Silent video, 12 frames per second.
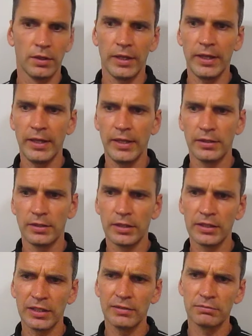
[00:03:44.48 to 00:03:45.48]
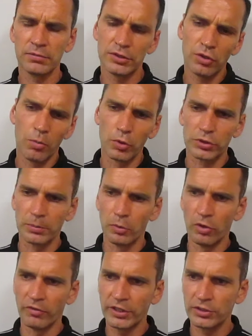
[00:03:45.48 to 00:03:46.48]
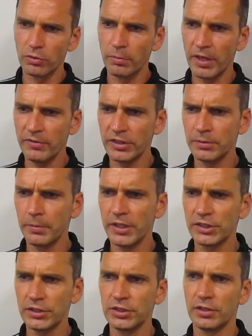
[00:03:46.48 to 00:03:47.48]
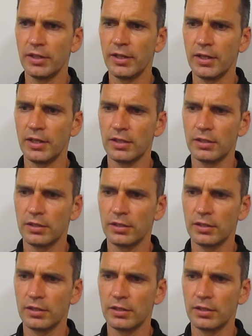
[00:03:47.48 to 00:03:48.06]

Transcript: It, it, it's almost a motivational method, message that